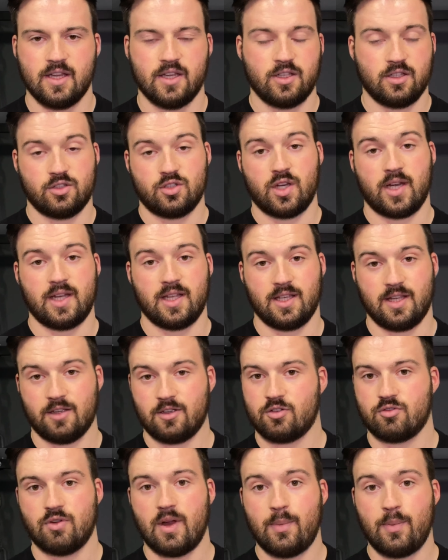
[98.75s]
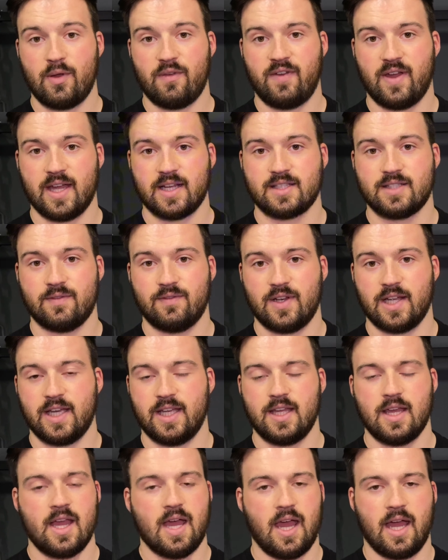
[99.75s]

You're training your grip effectively